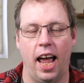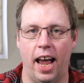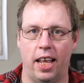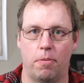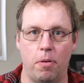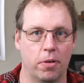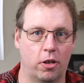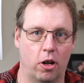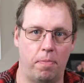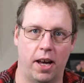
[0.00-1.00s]
and the people
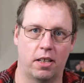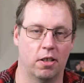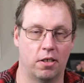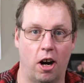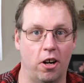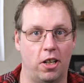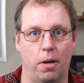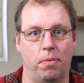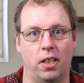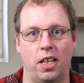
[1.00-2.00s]
that go to Pexels aren't
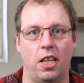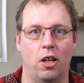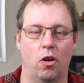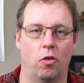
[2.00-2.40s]
typically,